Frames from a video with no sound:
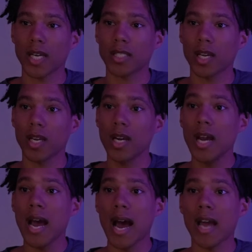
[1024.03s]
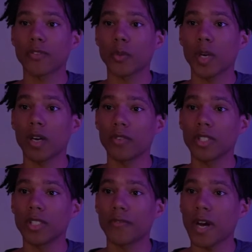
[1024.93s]
said, I have to recover
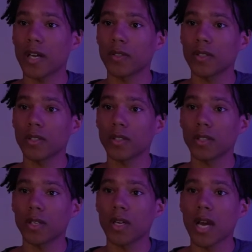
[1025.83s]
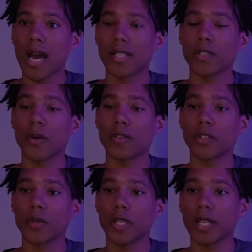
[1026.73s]
these files. I still have to
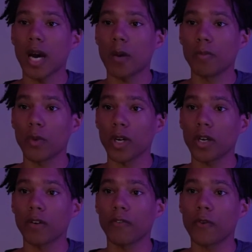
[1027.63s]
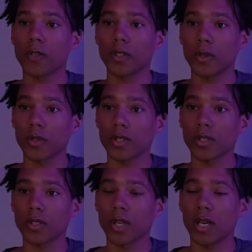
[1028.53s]
create the album work for those
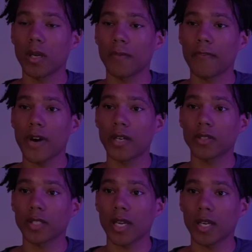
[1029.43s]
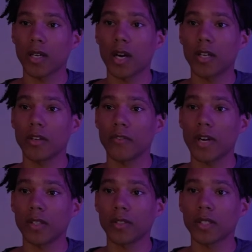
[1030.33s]
files, like audio
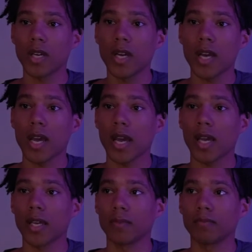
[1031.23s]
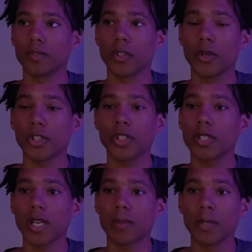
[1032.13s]
files. And, you know, it shouldn't
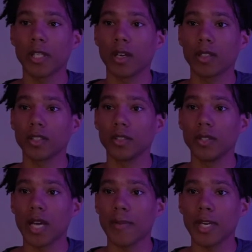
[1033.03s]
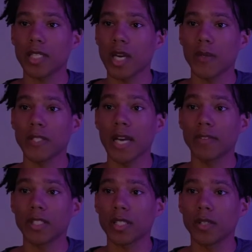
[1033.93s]
take me long to do that because I already have
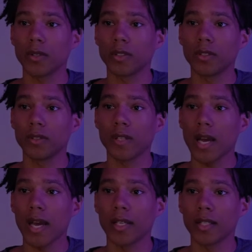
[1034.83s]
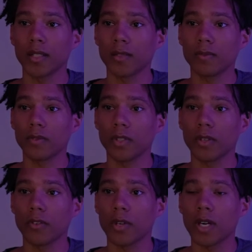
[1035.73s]
the skill to edit, you
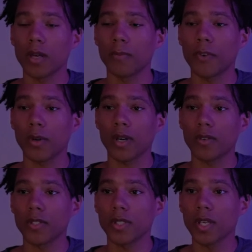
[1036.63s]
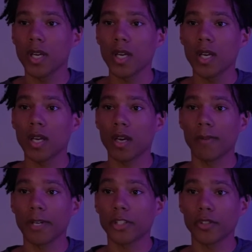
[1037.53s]
know, photo covers
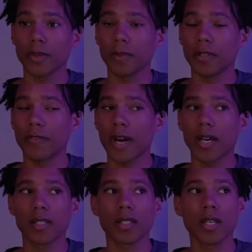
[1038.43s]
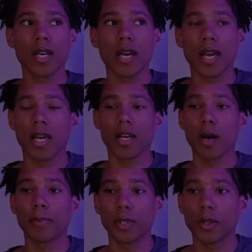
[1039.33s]
extremely fast and
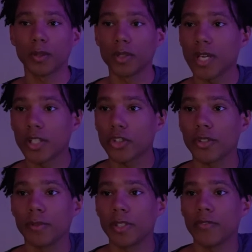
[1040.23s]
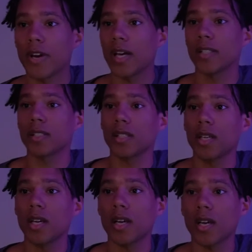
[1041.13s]
upload extremely fast
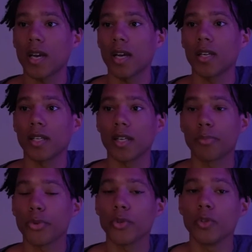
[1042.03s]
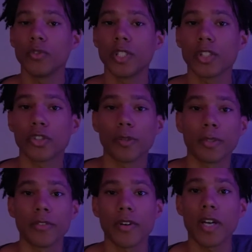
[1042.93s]
and get approved
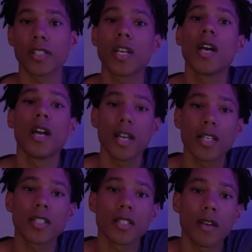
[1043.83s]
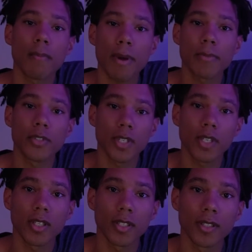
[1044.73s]
extremely fast, because my music
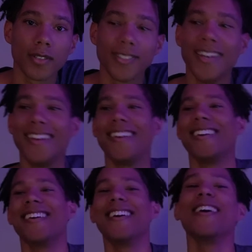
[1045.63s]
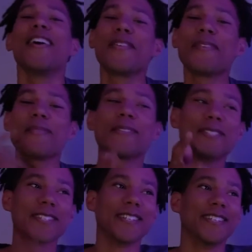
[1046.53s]
good. My
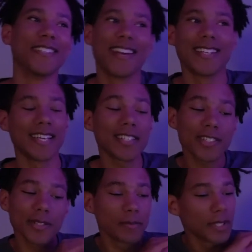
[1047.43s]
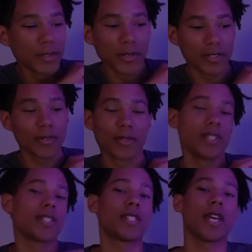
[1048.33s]
music good. Like that shit be going through the
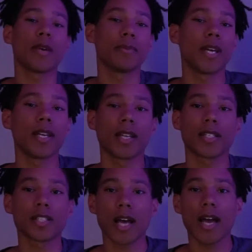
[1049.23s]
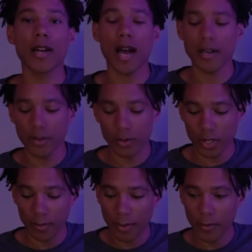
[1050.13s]
same day. Like I know
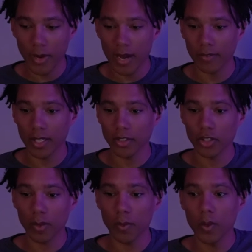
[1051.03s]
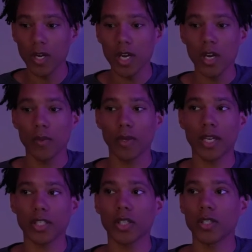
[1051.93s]
some people have like trouble with
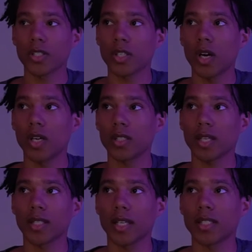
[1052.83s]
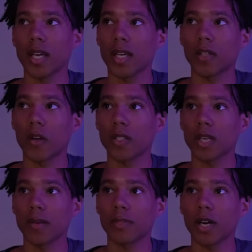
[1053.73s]
like certain songs, like they take a long
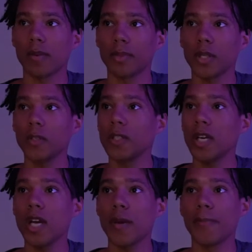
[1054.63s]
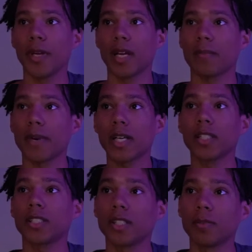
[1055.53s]
time to upload, but like my
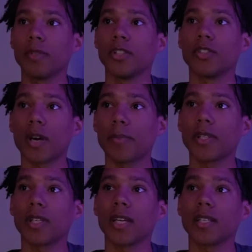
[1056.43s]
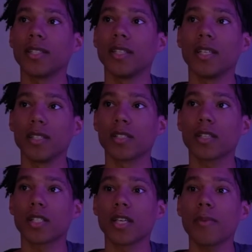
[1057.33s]
shit be dropping like this,
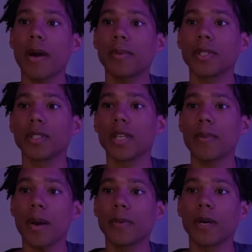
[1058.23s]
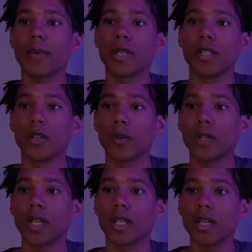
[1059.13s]
because they probably already know
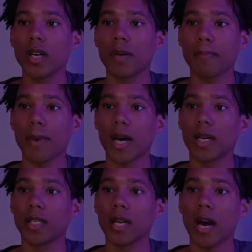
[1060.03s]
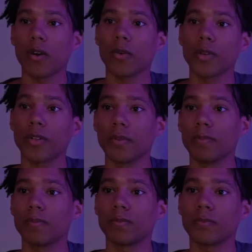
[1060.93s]
like my
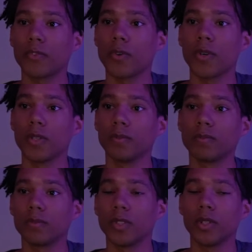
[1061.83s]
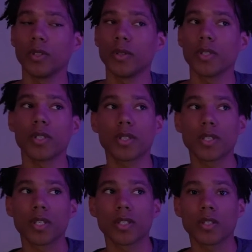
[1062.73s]
algorithm for, you know, doing certain
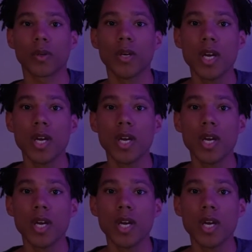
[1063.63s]
things. So